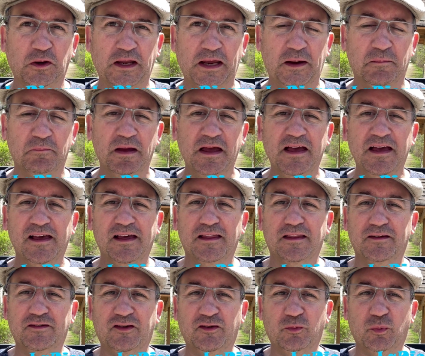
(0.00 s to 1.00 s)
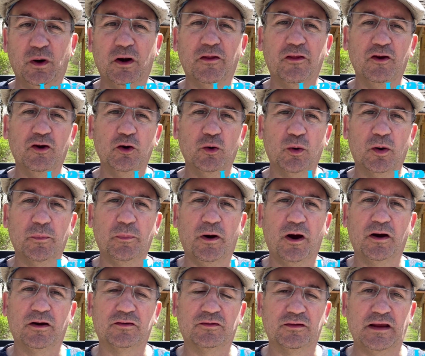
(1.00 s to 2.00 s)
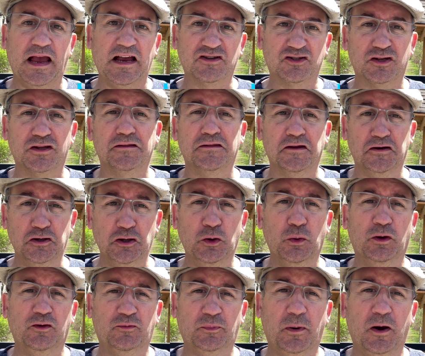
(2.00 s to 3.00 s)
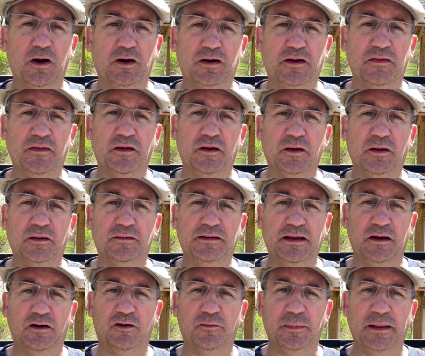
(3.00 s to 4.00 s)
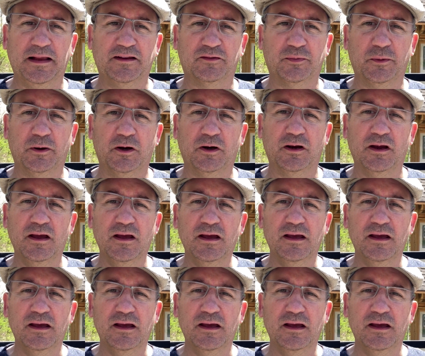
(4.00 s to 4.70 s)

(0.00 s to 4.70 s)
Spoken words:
name. This is one of the newer parks, actually the newest park in the town of Plattsburgh.